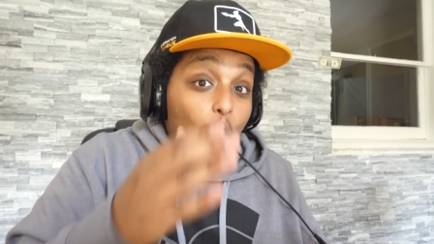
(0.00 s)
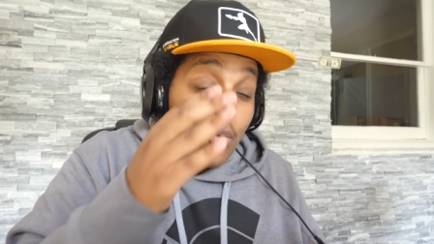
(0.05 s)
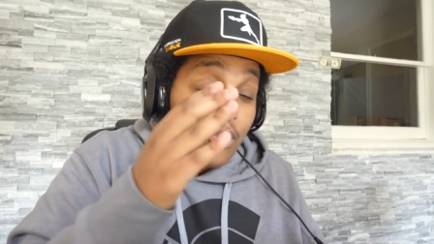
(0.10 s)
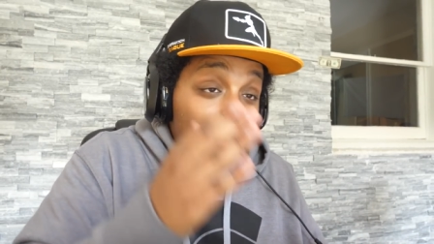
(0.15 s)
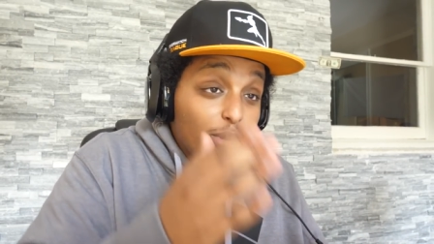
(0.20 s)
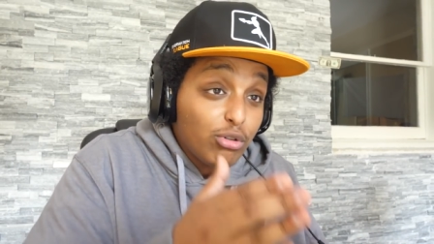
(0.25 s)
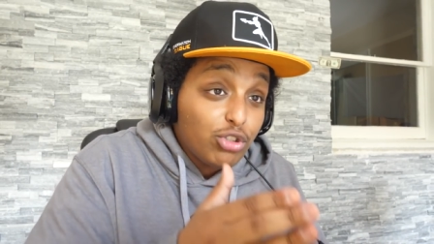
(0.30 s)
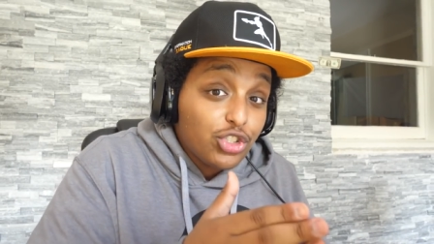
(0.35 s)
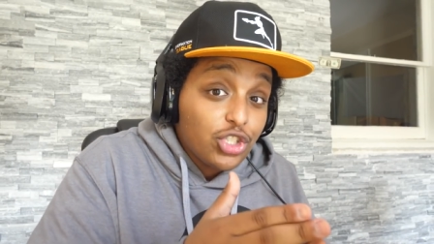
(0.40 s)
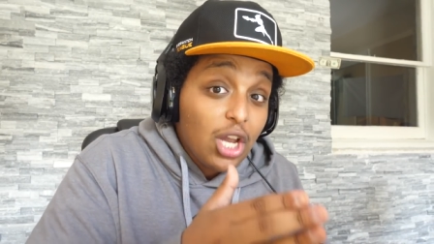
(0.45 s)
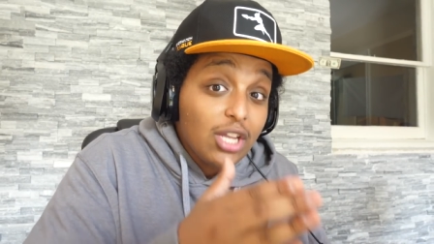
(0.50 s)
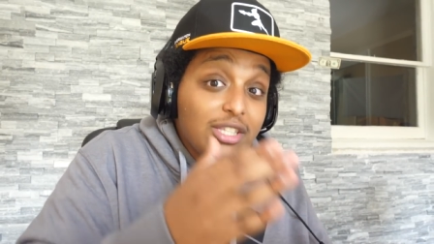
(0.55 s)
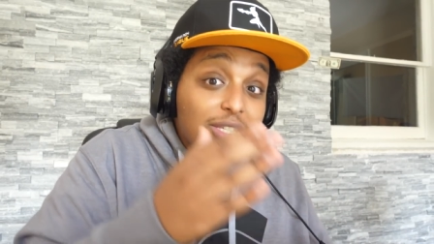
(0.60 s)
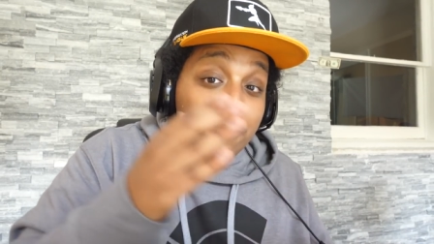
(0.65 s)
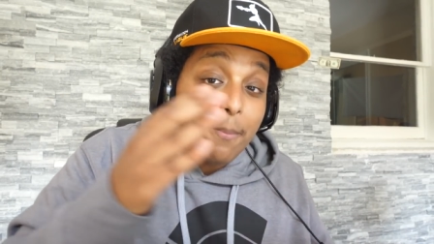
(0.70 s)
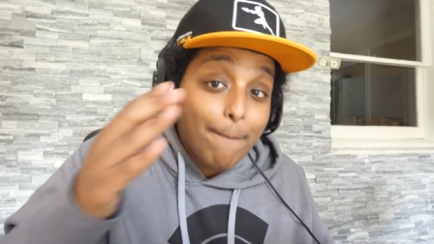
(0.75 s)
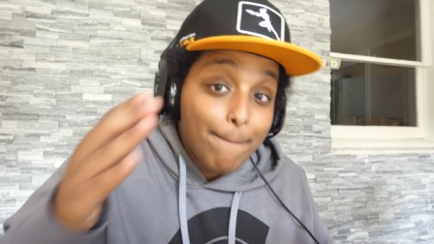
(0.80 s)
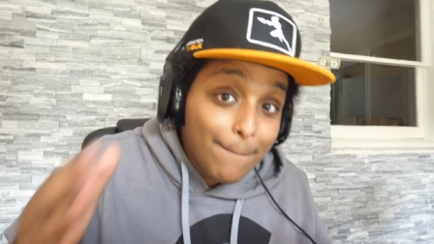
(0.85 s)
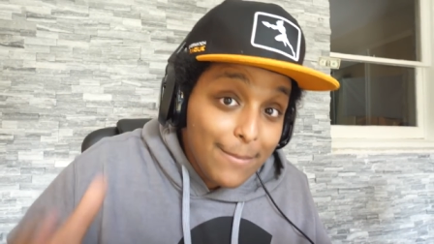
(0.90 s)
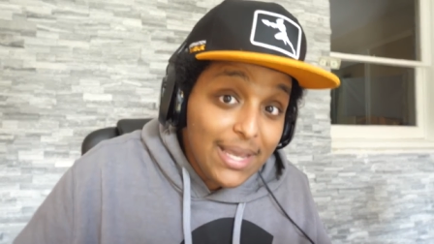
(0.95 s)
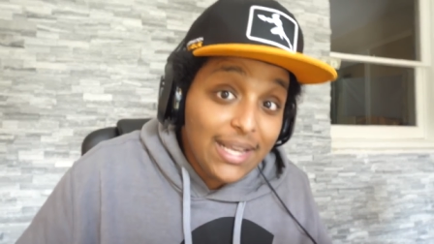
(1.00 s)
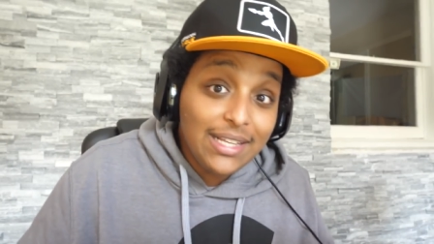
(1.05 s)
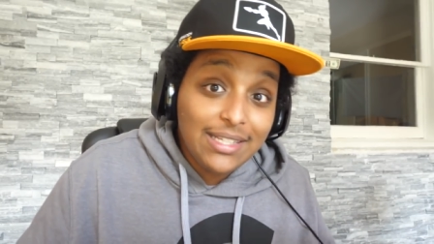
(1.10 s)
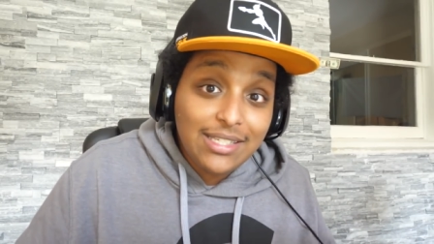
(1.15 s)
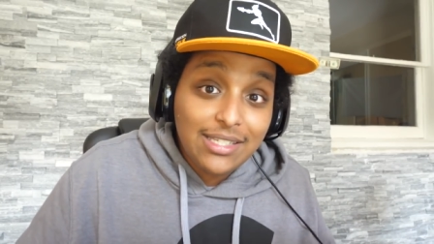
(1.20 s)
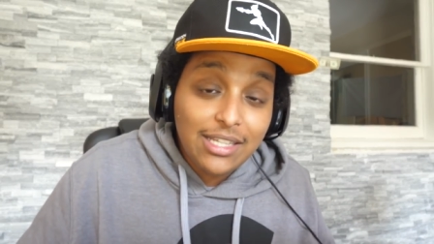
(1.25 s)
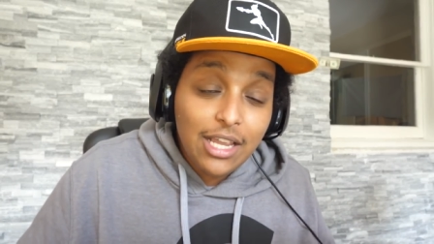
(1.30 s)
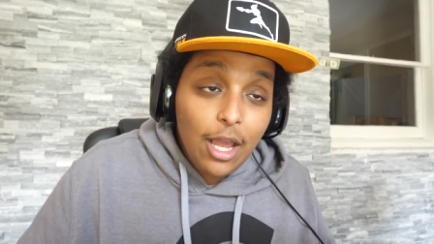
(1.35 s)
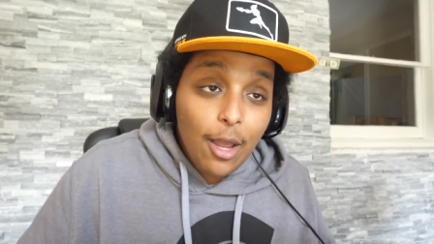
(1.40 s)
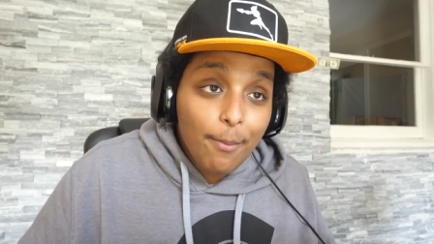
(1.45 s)
where those shots
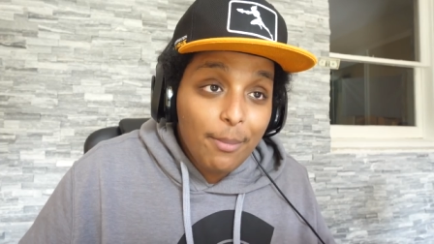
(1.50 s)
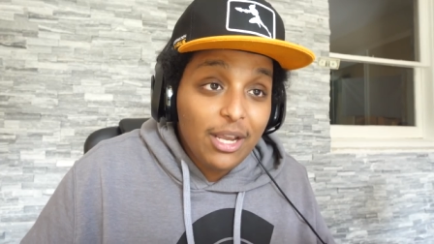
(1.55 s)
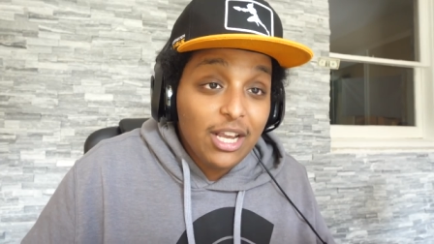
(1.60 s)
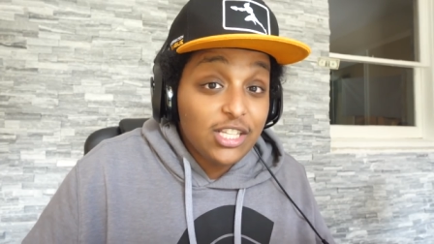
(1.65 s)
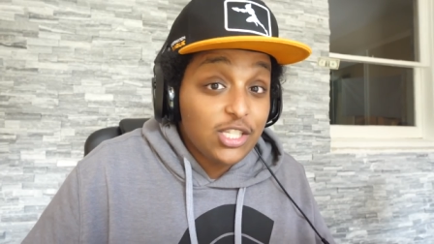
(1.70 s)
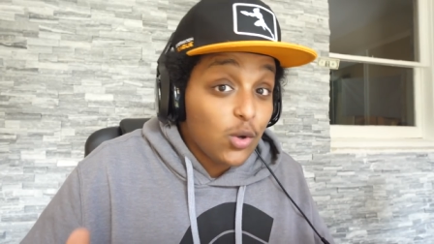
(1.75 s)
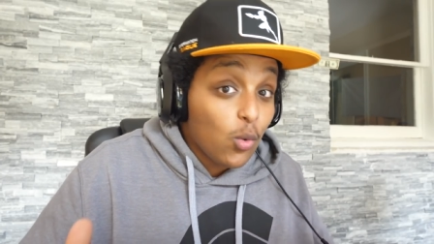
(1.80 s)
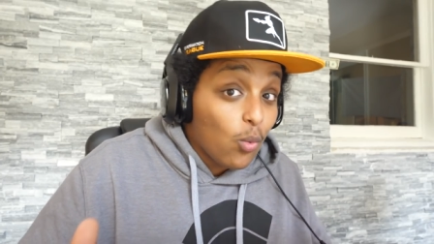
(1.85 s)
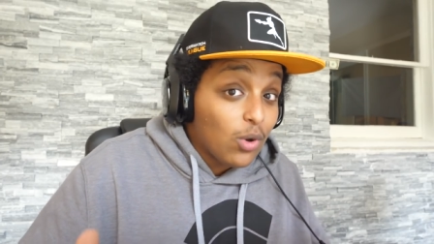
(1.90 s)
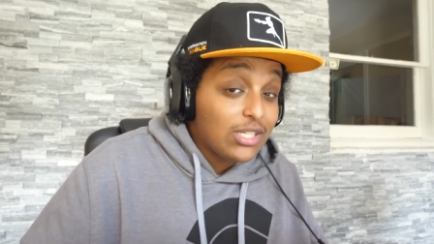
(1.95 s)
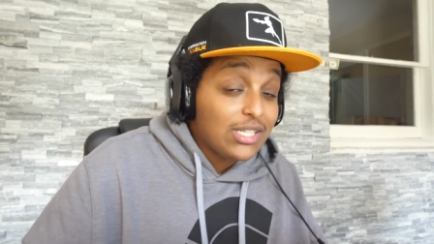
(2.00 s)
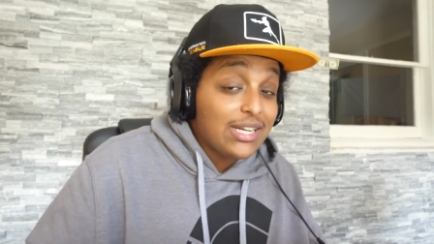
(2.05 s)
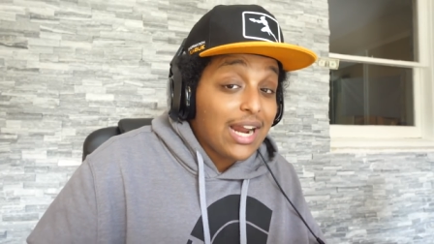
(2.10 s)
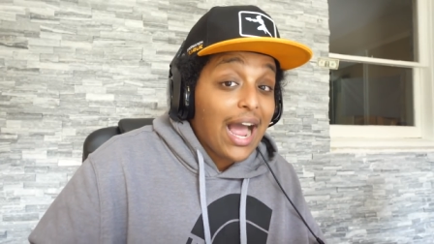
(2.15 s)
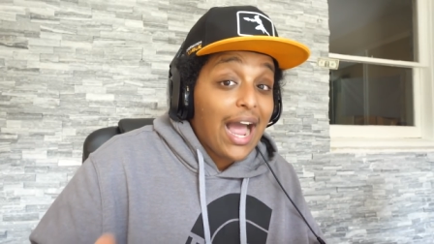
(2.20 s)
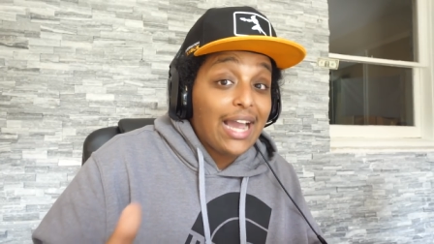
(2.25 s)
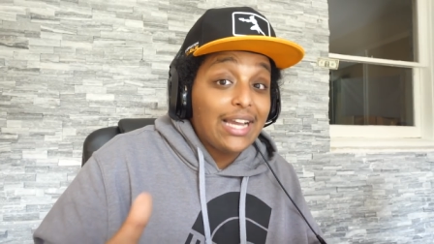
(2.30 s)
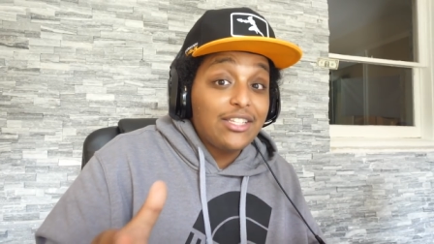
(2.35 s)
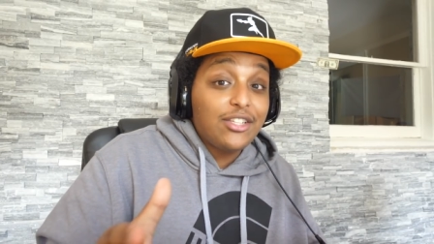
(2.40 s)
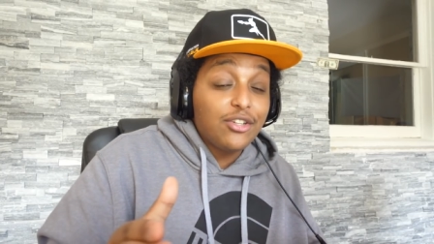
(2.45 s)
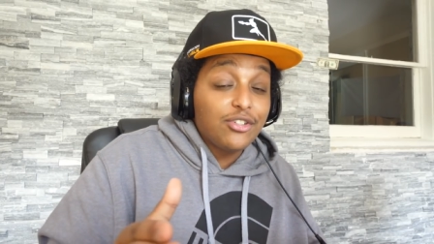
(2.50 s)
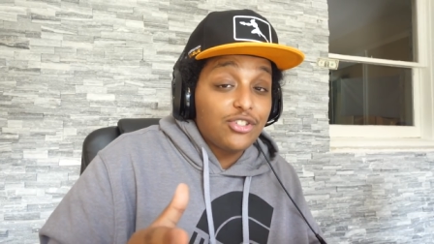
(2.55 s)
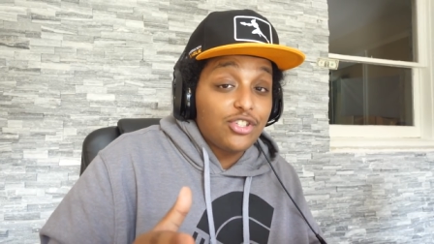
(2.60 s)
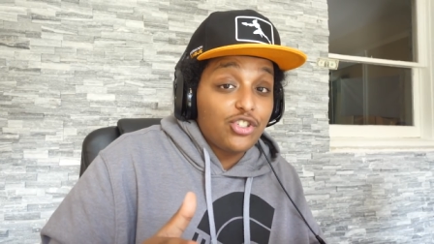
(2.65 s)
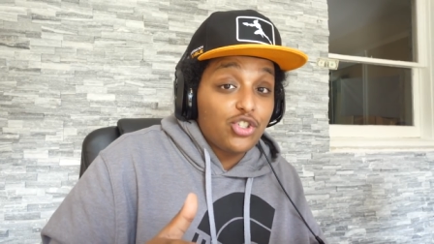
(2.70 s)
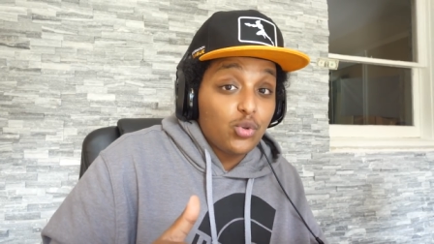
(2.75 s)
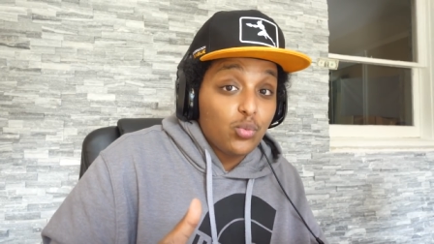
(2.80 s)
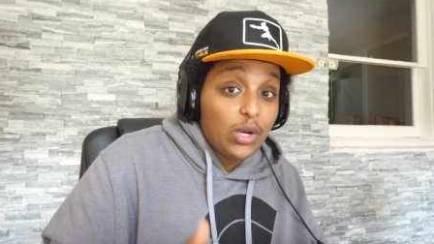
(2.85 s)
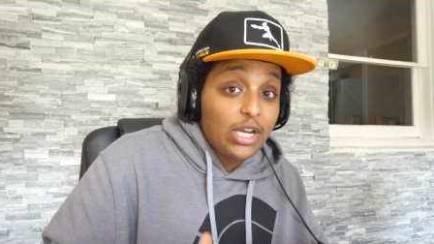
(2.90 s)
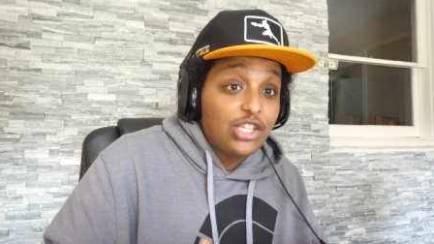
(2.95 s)
missed because it wasn't an ideal
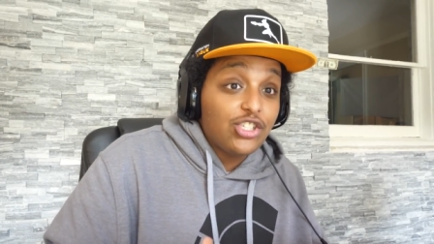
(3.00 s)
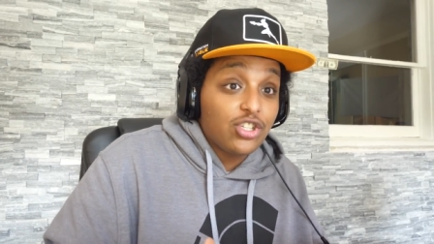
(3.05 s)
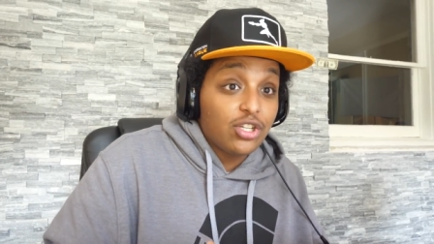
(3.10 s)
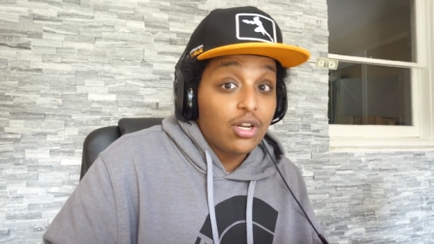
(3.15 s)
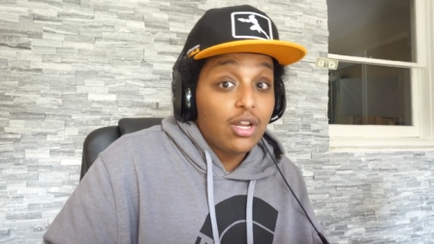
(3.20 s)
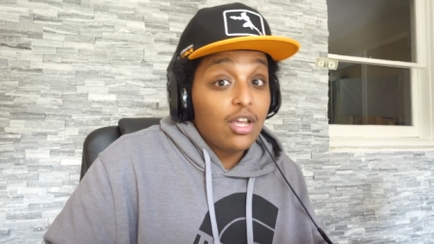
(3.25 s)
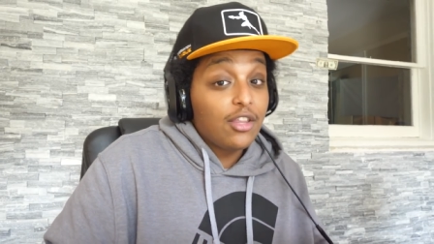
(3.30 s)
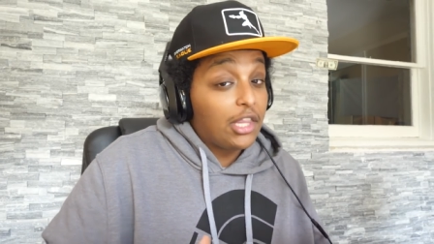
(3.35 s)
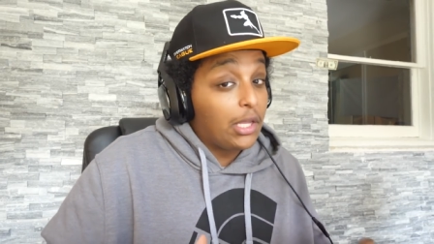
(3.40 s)
situation.